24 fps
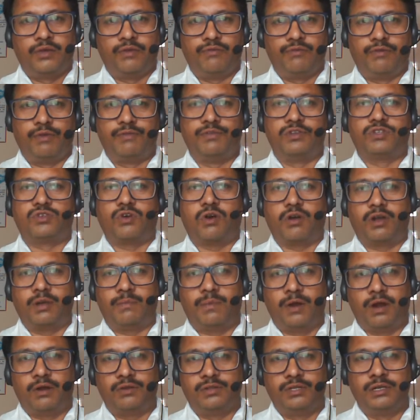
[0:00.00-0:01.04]
When we talk
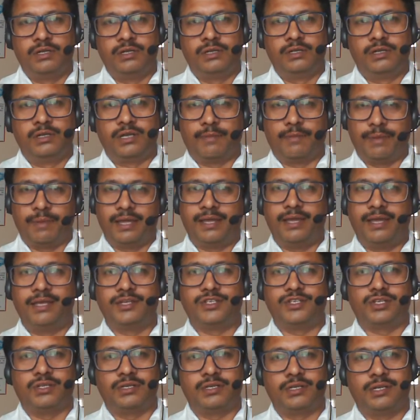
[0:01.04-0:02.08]
about the
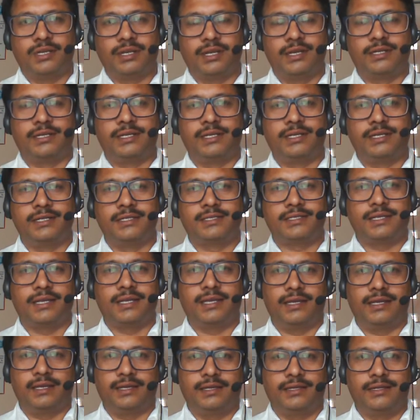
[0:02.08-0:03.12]
replication, it is
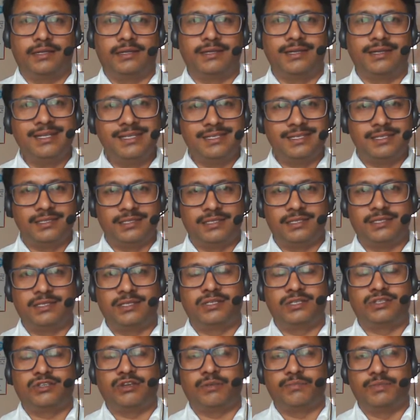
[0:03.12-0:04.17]
a
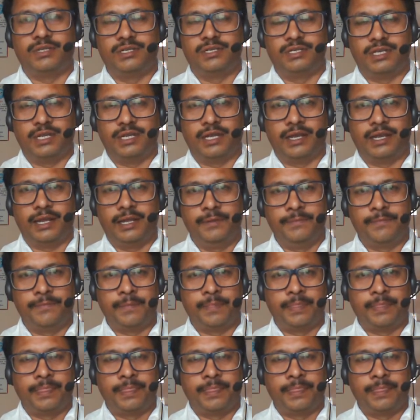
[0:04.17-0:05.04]
resynthesis of the DNA